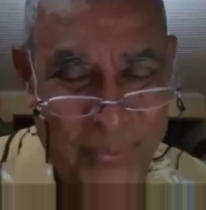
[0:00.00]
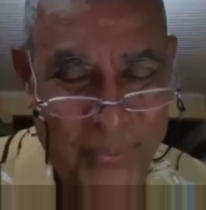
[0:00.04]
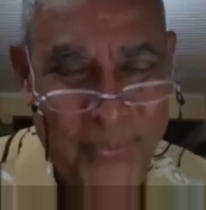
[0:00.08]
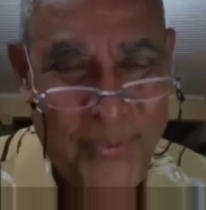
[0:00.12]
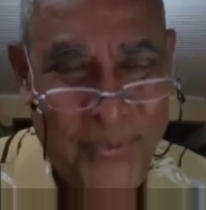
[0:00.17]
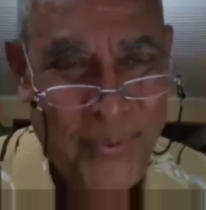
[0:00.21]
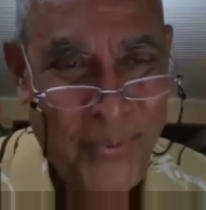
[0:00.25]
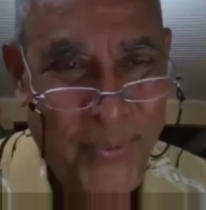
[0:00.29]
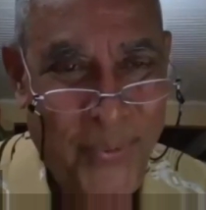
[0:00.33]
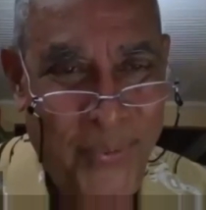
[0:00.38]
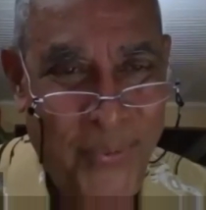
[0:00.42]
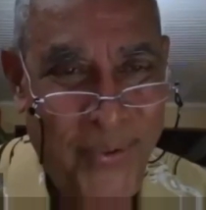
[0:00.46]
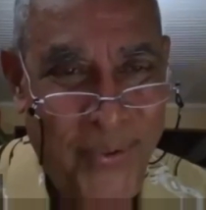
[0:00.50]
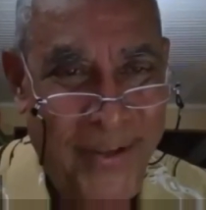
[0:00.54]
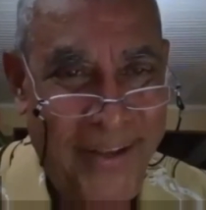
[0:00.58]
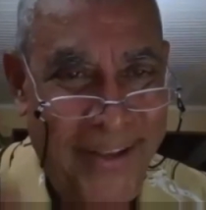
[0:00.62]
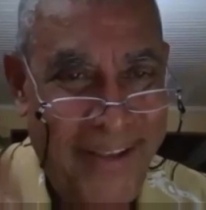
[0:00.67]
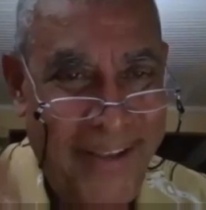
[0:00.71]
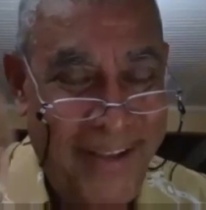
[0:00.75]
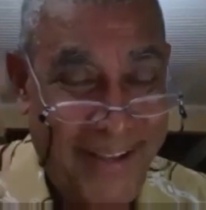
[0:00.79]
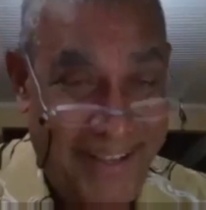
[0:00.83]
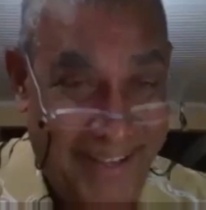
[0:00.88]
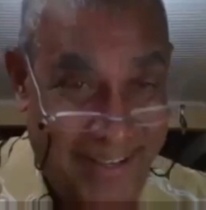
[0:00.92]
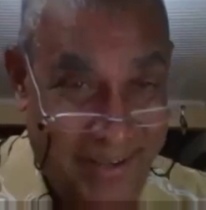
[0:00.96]
so
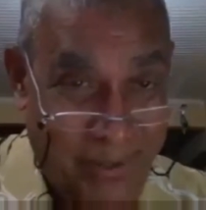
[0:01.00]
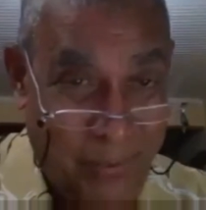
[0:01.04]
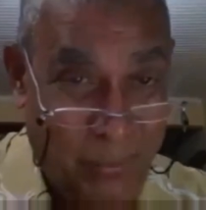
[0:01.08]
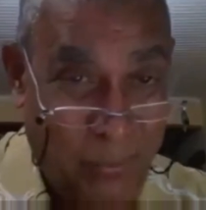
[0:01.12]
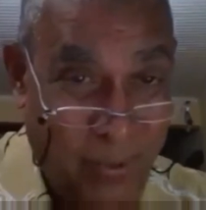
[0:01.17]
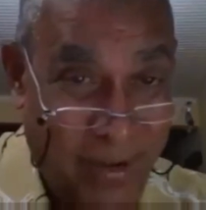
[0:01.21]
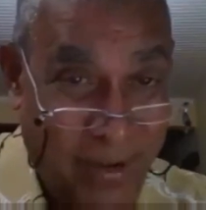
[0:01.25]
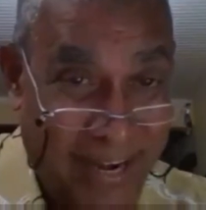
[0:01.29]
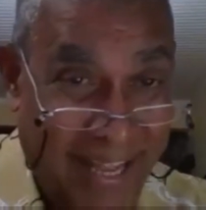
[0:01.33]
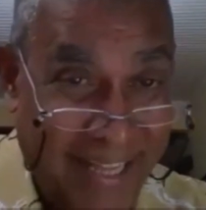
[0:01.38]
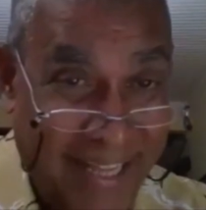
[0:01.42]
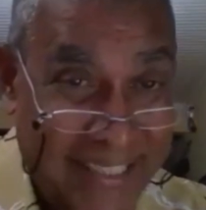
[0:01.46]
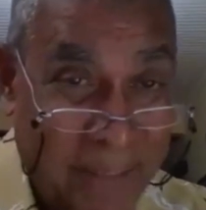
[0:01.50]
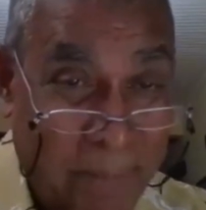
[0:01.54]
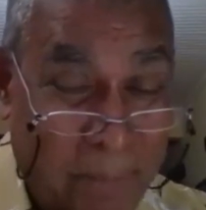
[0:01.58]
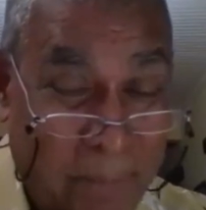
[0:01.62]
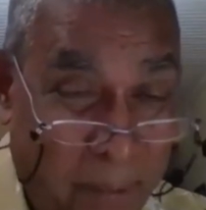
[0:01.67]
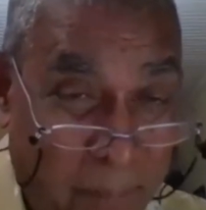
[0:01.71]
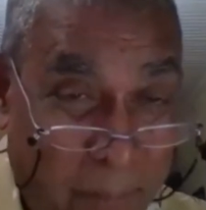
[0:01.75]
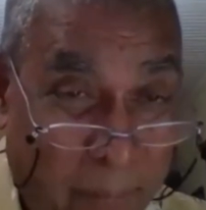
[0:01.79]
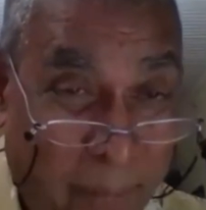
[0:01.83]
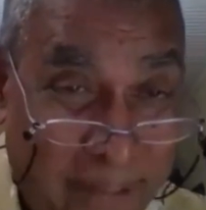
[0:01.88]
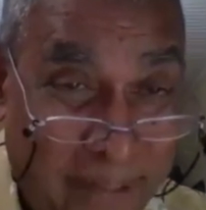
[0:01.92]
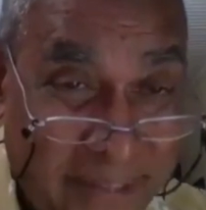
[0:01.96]
what other
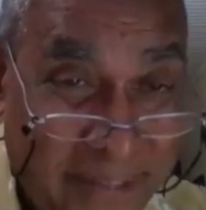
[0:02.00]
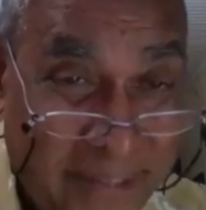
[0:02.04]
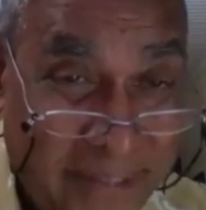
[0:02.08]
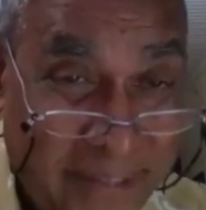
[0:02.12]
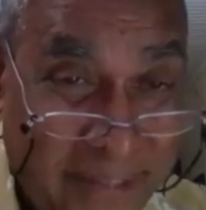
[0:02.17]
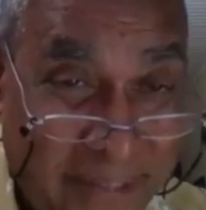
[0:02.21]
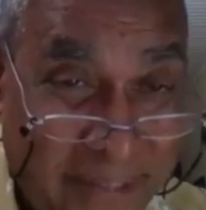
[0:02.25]
people